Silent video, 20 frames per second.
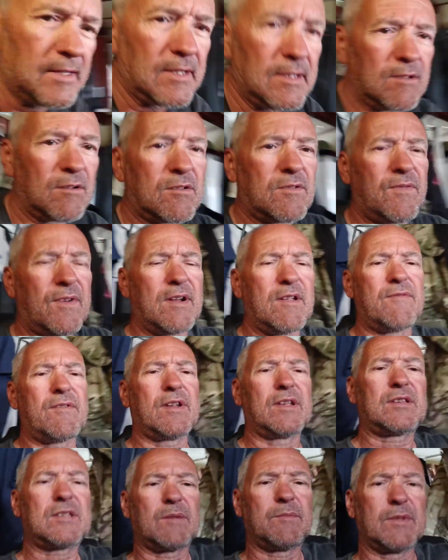Looks
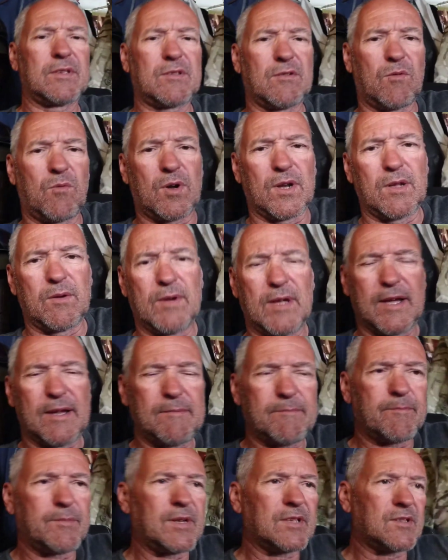very similar to a
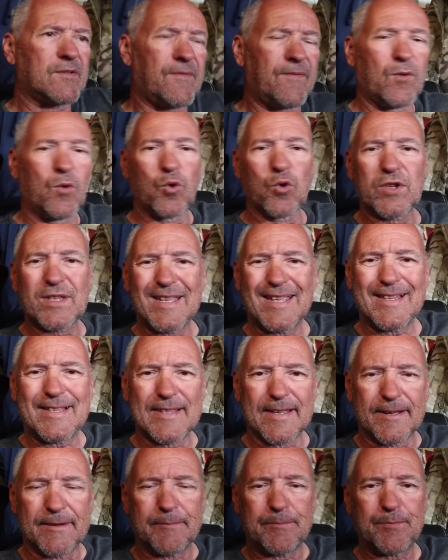109, but it's a
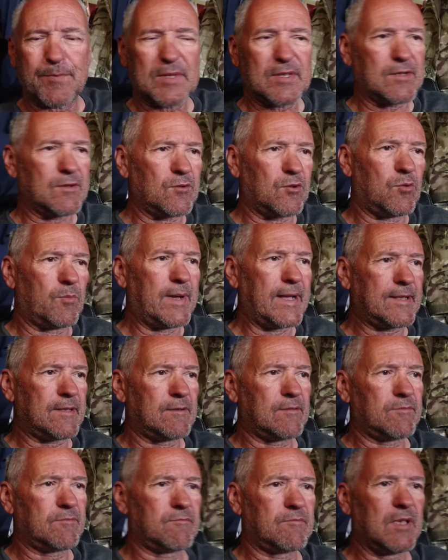four-seater. It's an
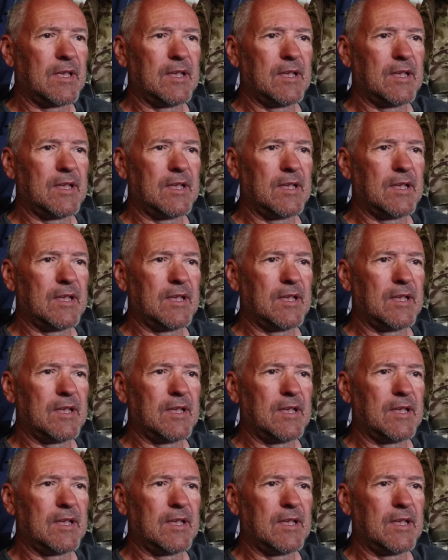all-metal